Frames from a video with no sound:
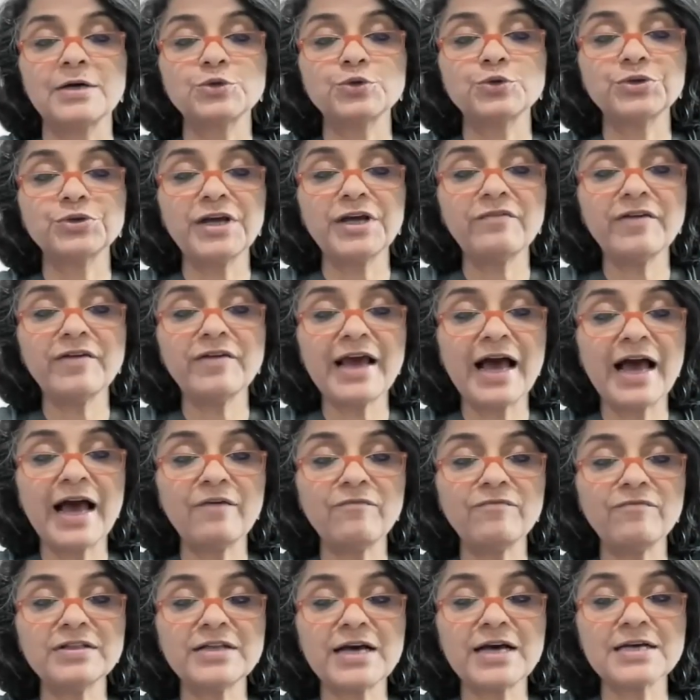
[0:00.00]
Today we
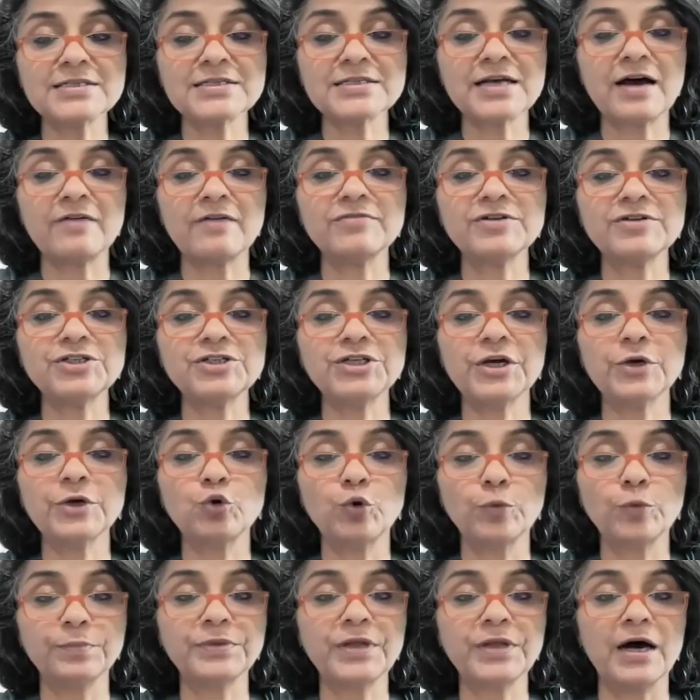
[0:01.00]
have with us Avishek
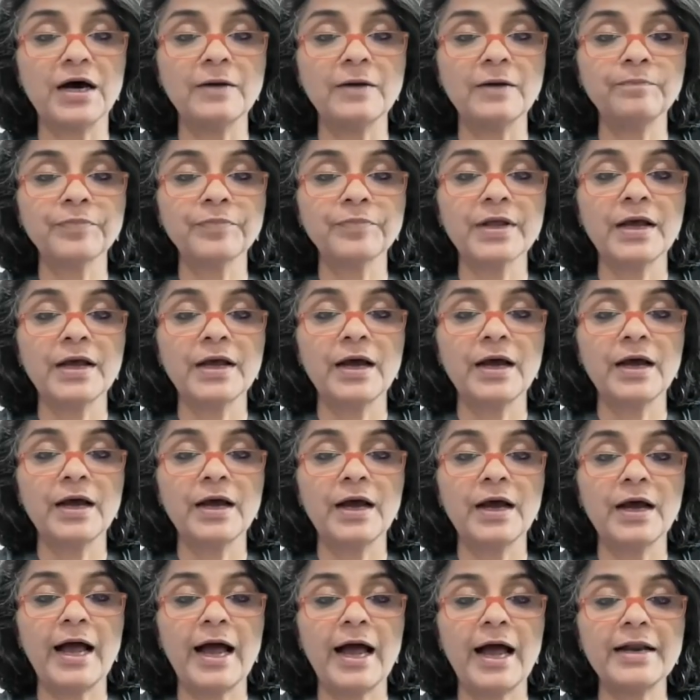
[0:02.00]
Gupta.
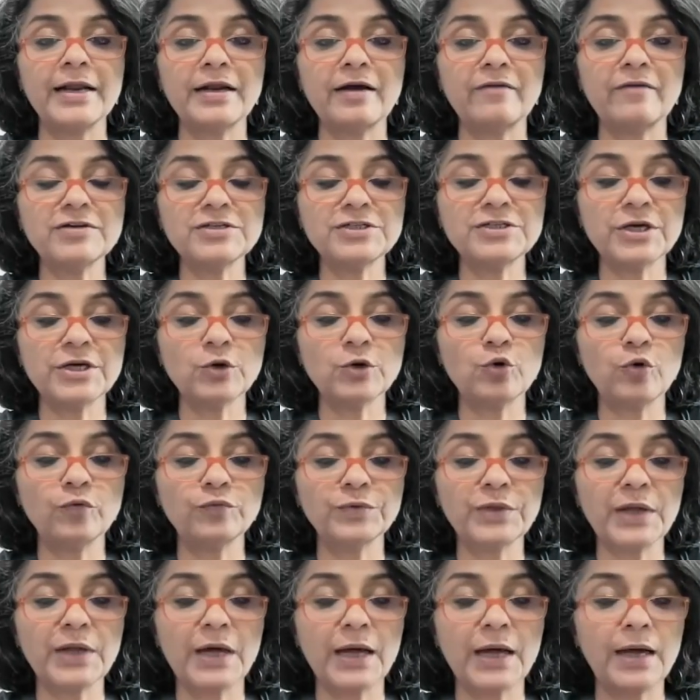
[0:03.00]
And in Avishek
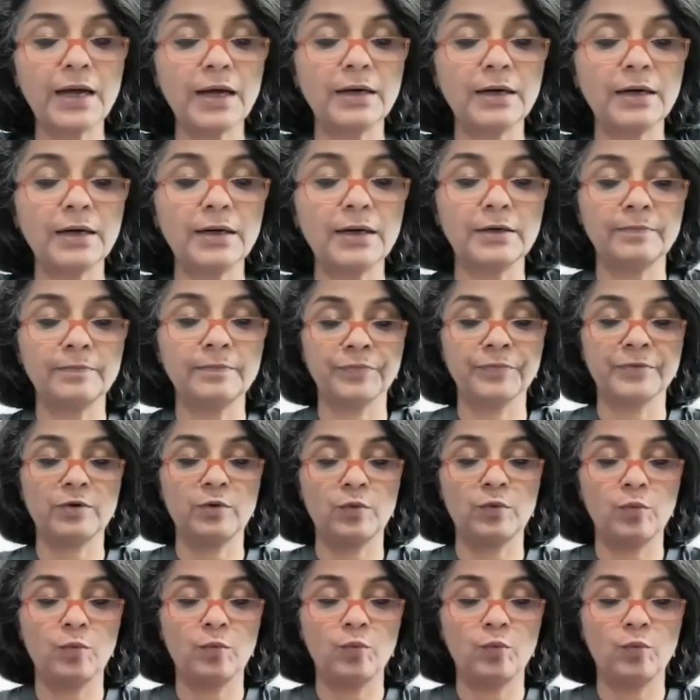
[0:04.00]
Gupta,
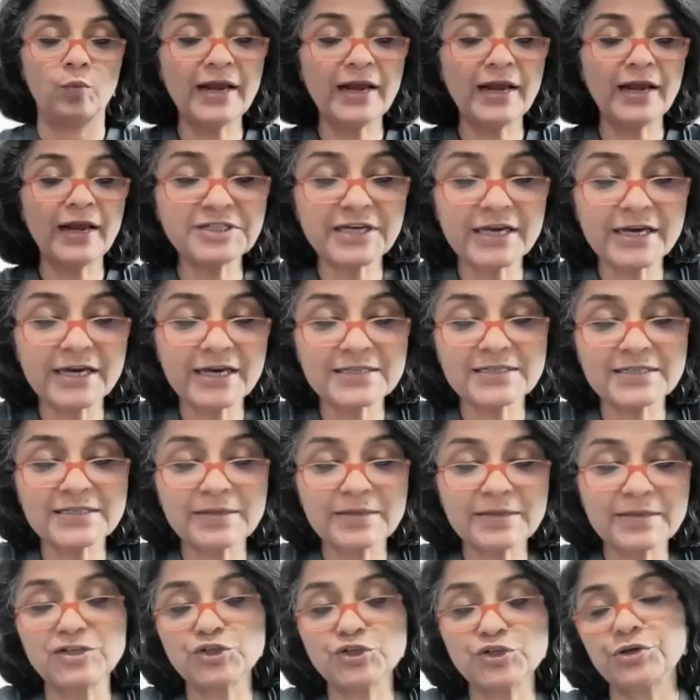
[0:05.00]
while Abhishek is the
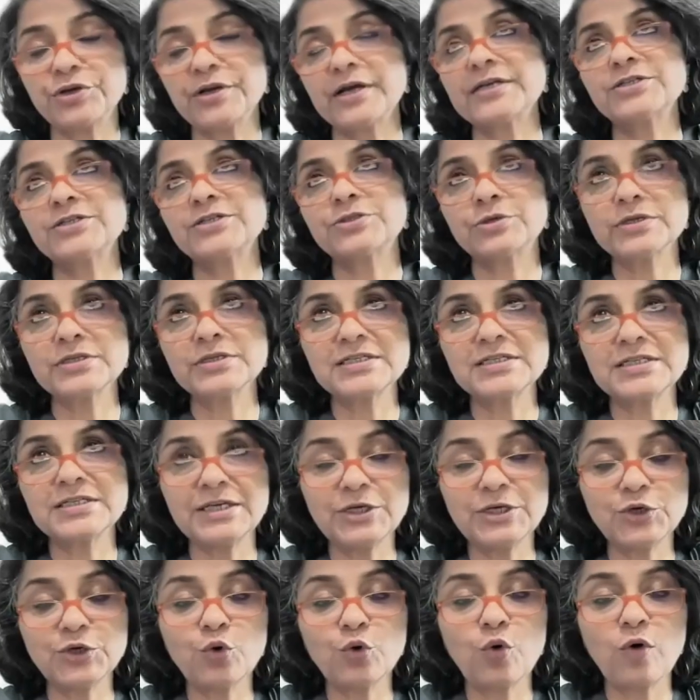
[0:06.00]
managing director and
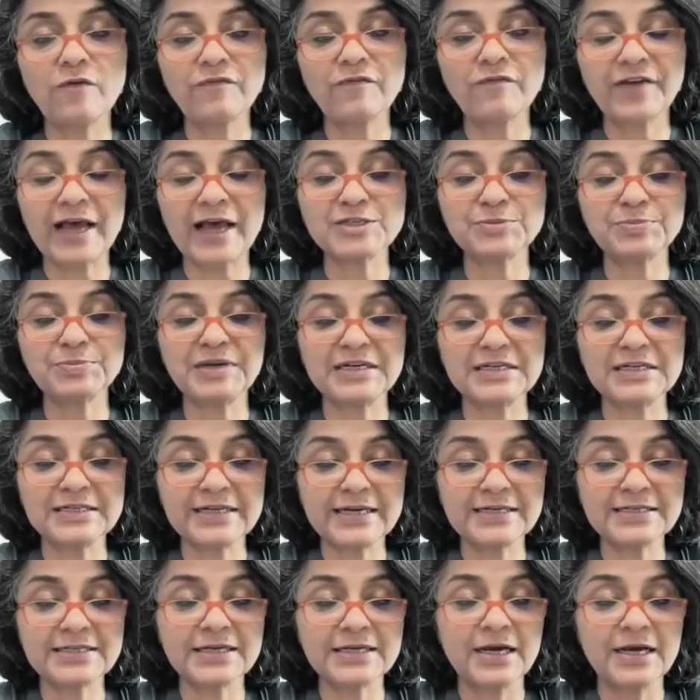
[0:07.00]
CEO of Caspian
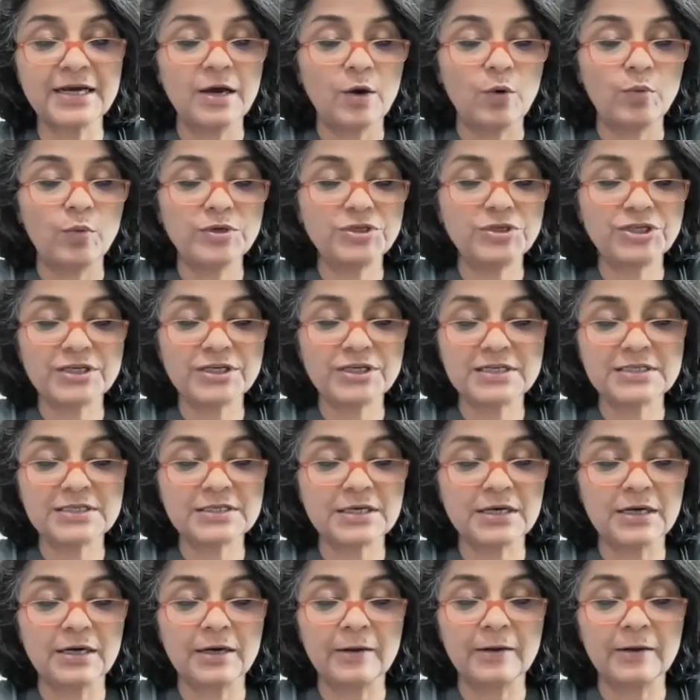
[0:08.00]
Debt, which is